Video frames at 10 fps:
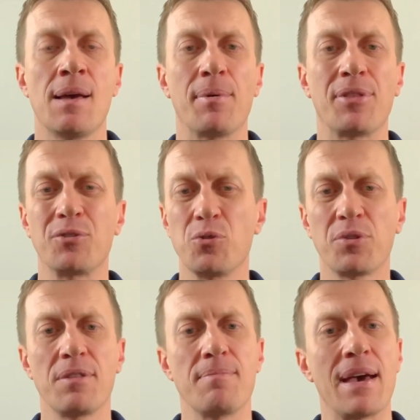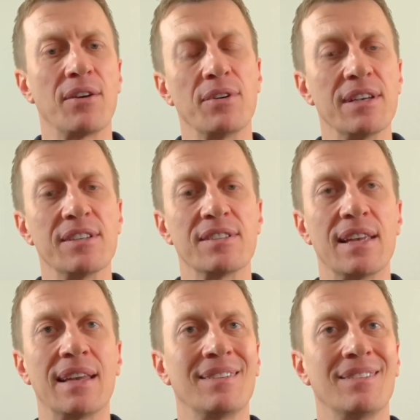But the truth of the matter is
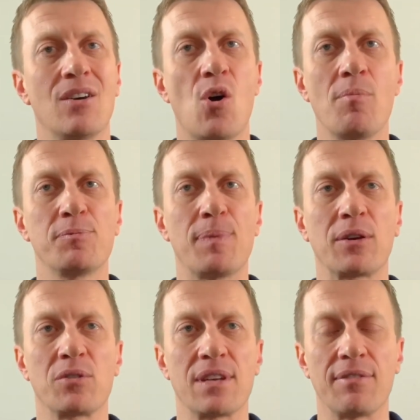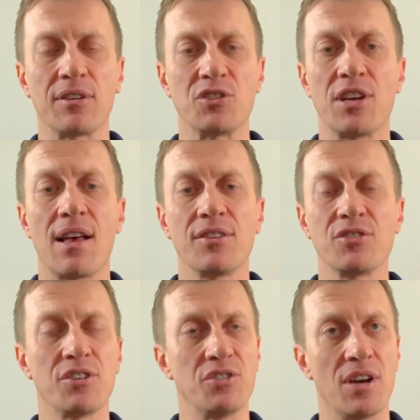that home inspectors have a
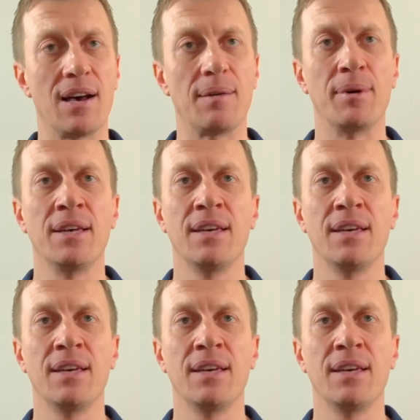challenging job